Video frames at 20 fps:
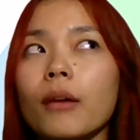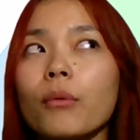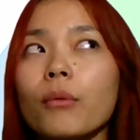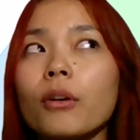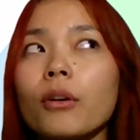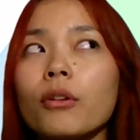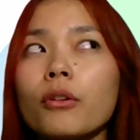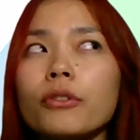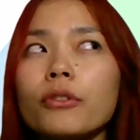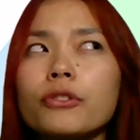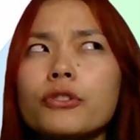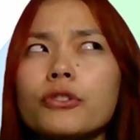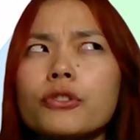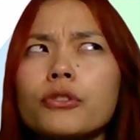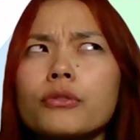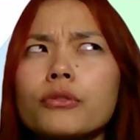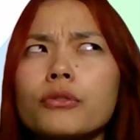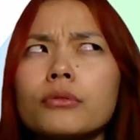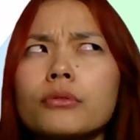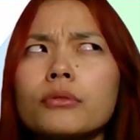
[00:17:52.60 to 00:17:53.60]
What got
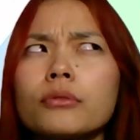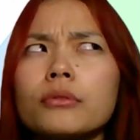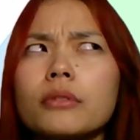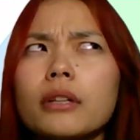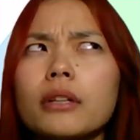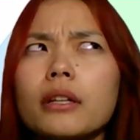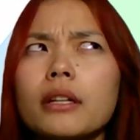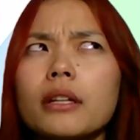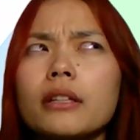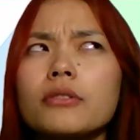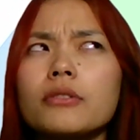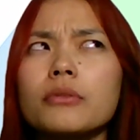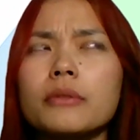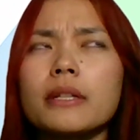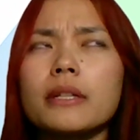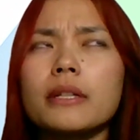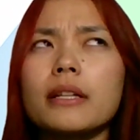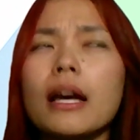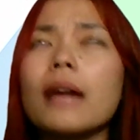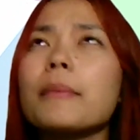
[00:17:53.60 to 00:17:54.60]
you
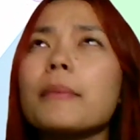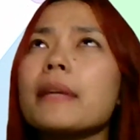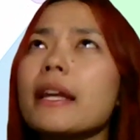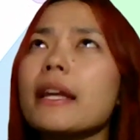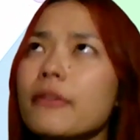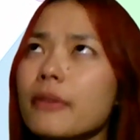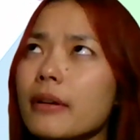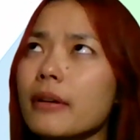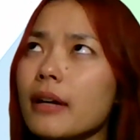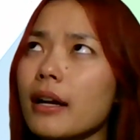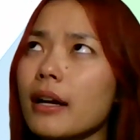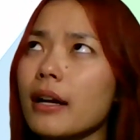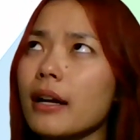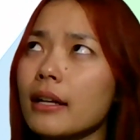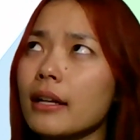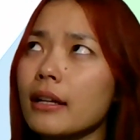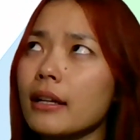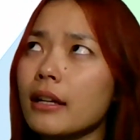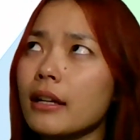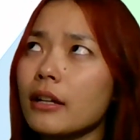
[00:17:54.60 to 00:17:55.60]
into it? I mean,
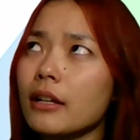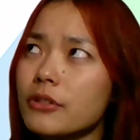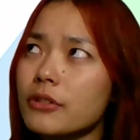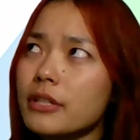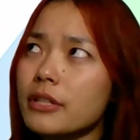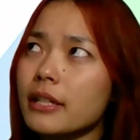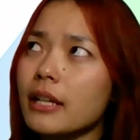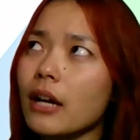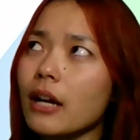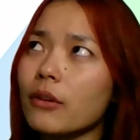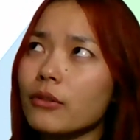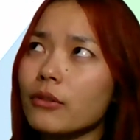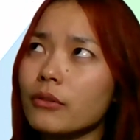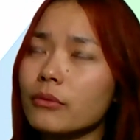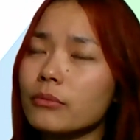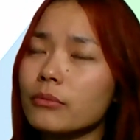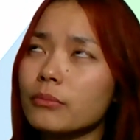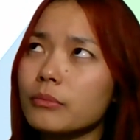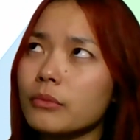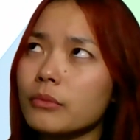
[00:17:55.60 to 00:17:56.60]
I understand how
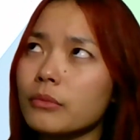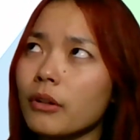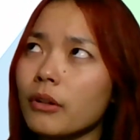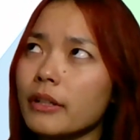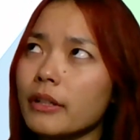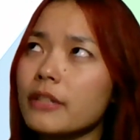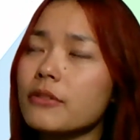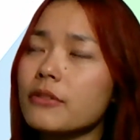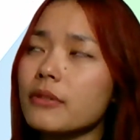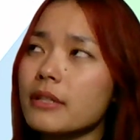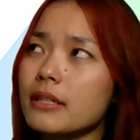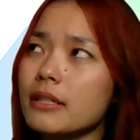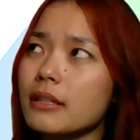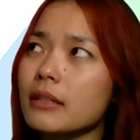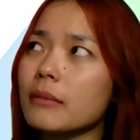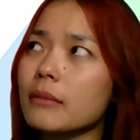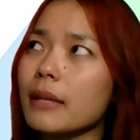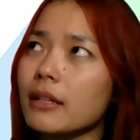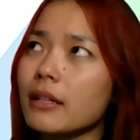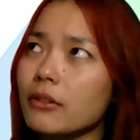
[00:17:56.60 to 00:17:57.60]
you got interested
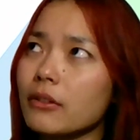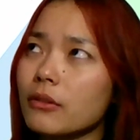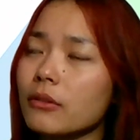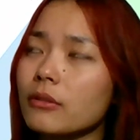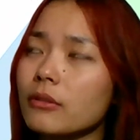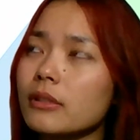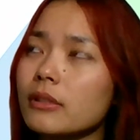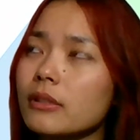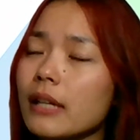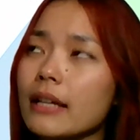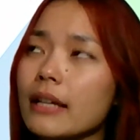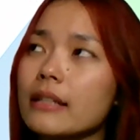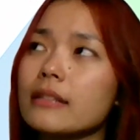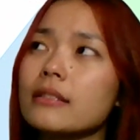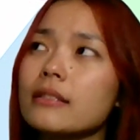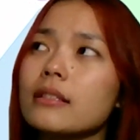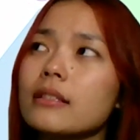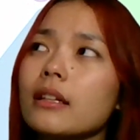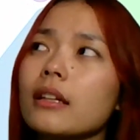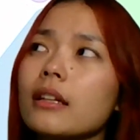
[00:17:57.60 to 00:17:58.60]
in medical
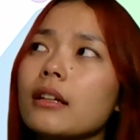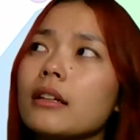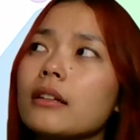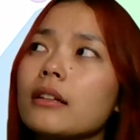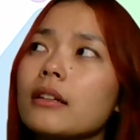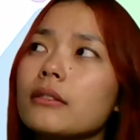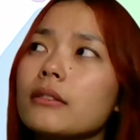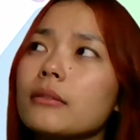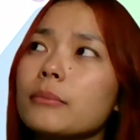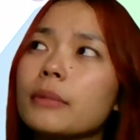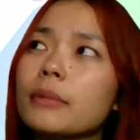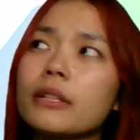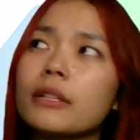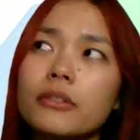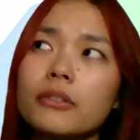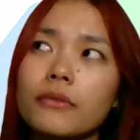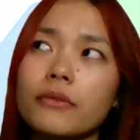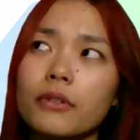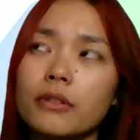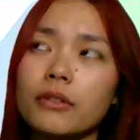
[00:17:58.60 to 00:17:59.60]
science and
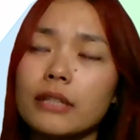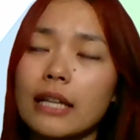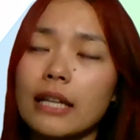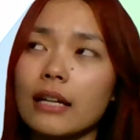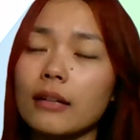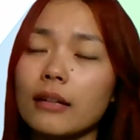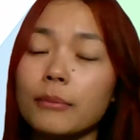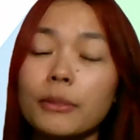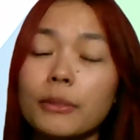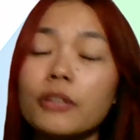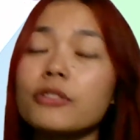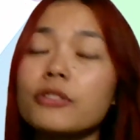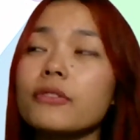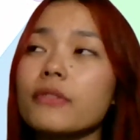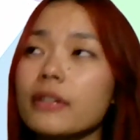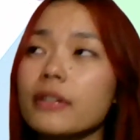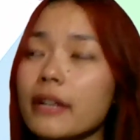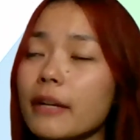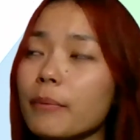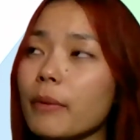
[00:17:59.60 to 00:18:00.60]
because of your dad, because of
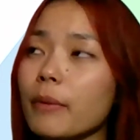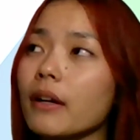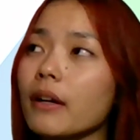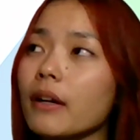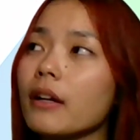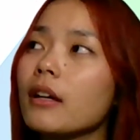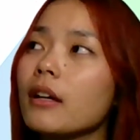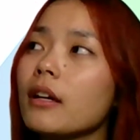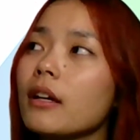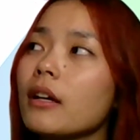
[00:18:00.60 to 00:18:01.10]
your grandpa.